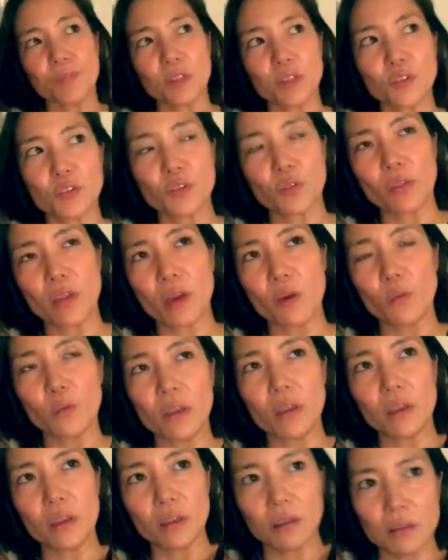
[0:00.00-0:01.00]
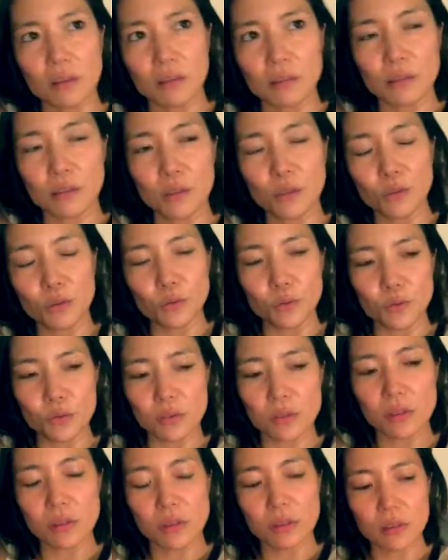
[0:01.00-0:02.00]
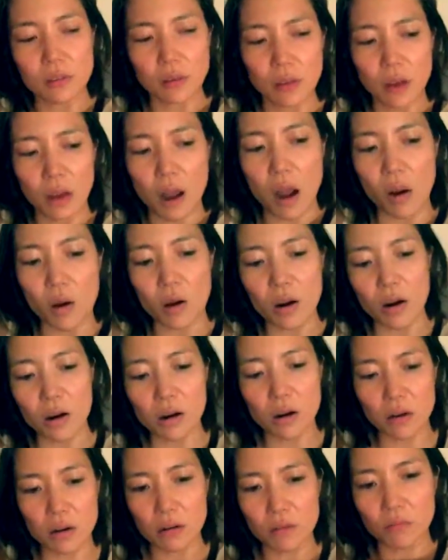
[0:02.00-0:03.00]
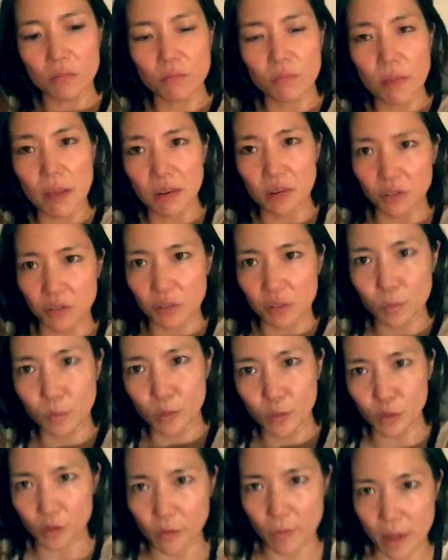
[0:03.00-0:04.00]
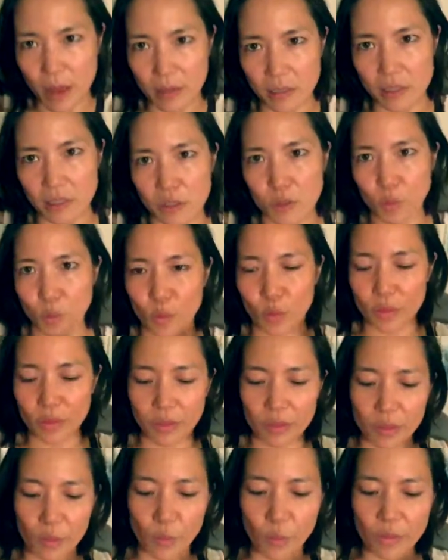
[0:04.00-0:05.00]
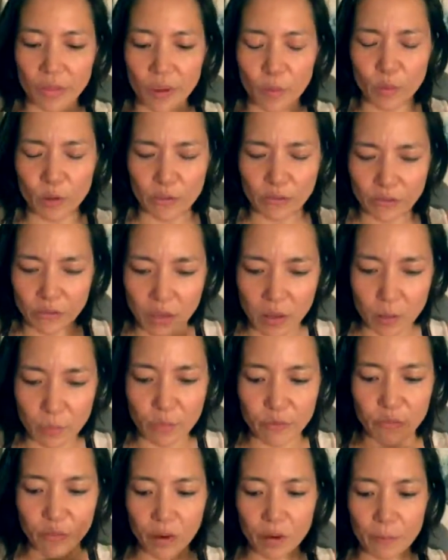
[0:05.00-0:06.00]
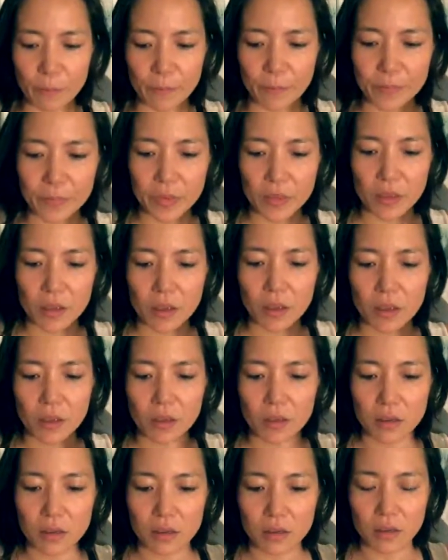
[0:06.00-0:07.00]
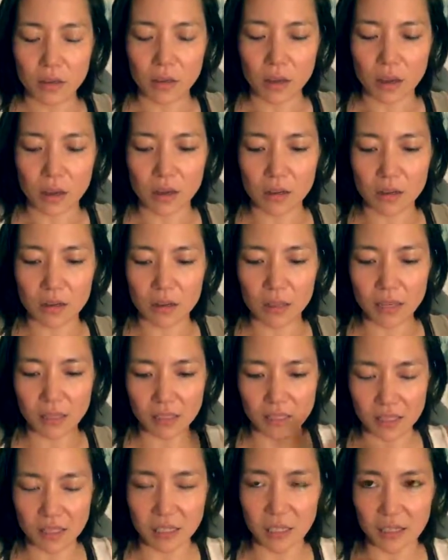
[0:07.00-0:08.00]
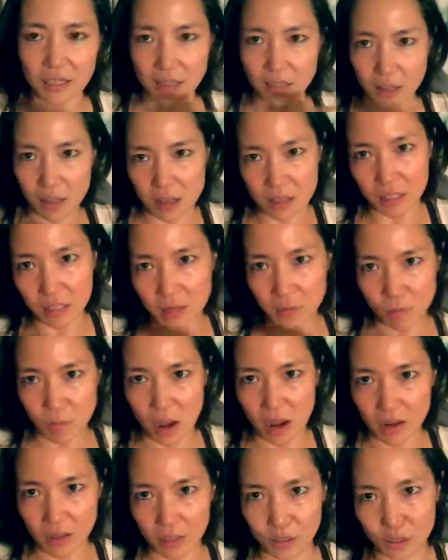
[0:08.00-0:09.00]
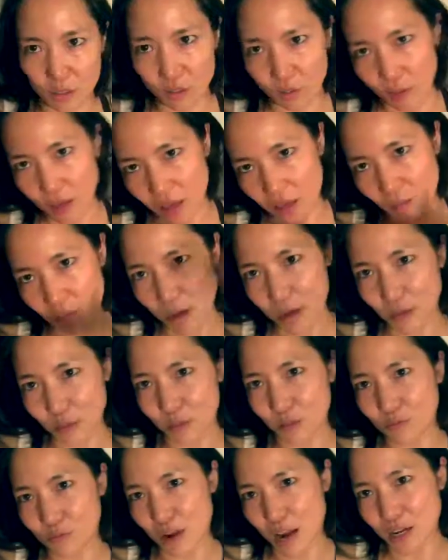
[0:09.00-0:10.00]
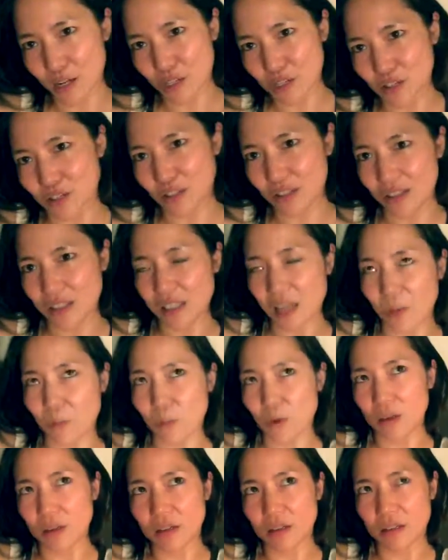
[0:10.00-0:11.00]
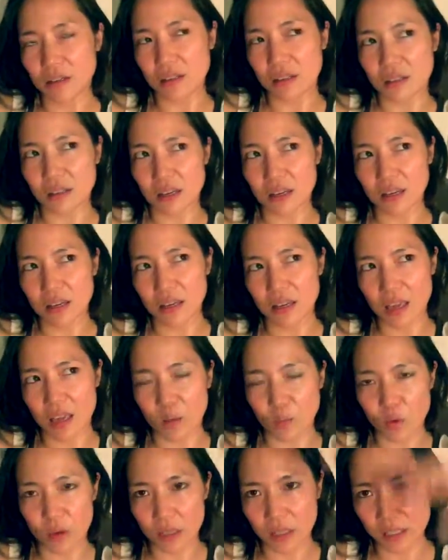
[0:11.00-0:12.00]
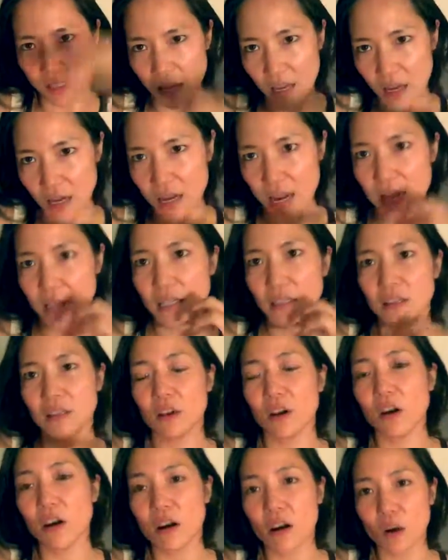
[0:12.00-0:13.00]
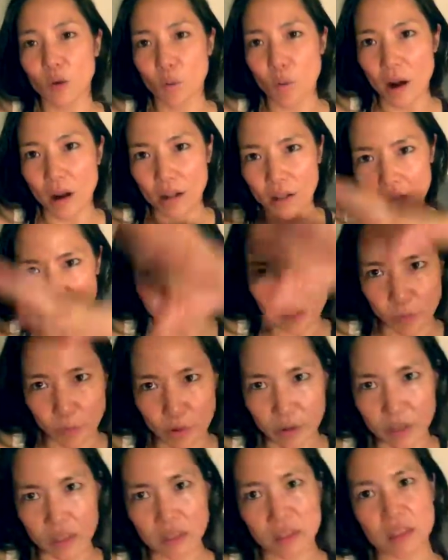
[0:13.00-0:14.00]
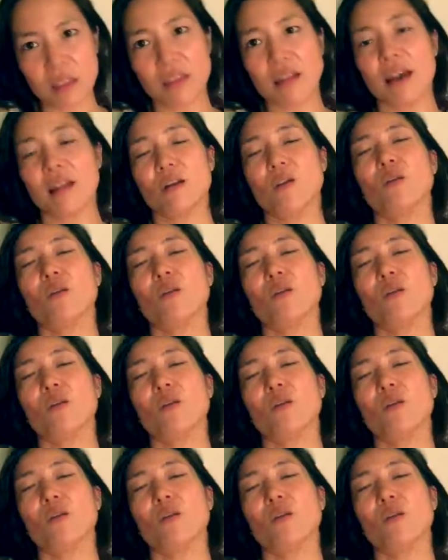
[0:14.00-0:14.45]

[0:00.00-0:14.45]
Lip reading: so that we lose our mental and spiritual capacities, or that we flip from instinct and lust and body to like mental and rational and separate. It's like, can we stay connected in the heart while experiencing that